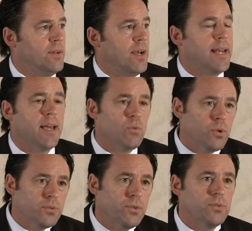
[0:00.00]
on how to
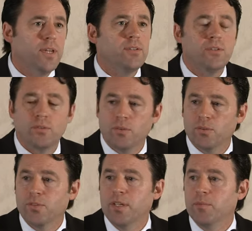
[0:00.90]
work those edges and
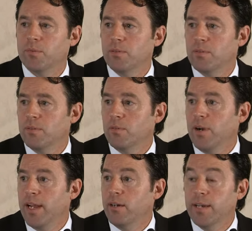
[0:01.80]
those seams,
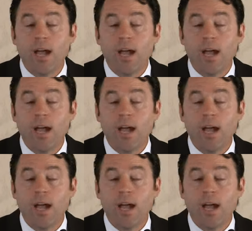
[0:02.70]
right?